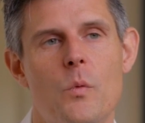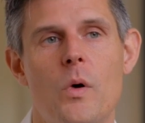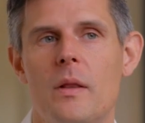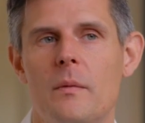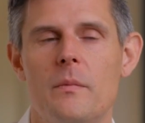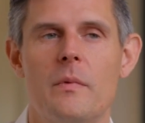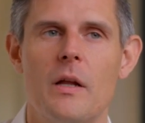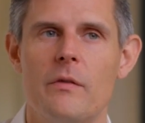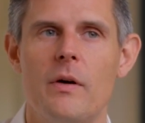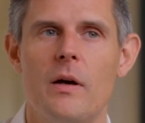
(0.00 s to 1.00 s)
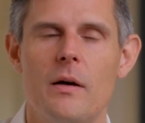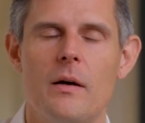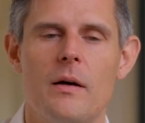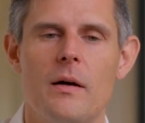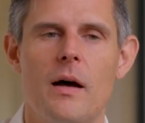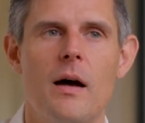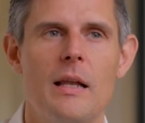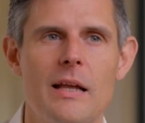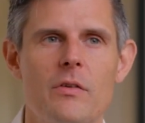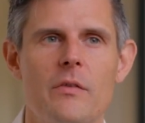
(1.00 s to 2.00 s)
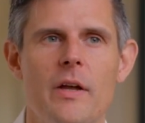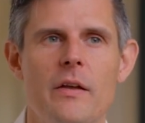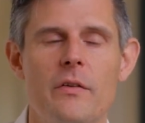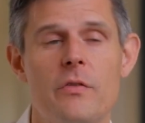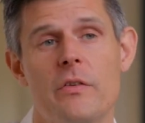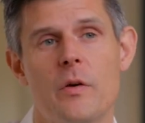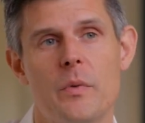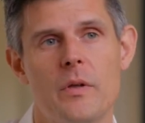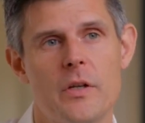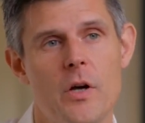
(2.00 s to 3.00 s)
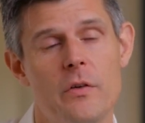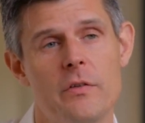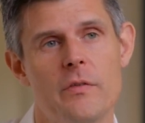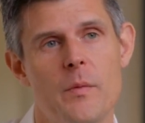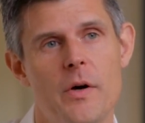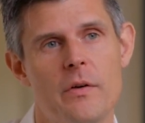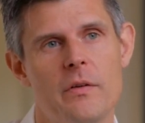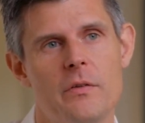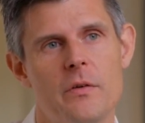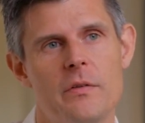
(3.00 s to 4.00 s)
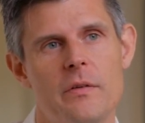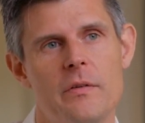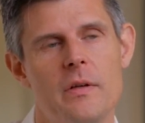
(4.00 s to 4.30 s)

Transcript: one kind of uh, higher level of data, for example, the cost of our marketing sources.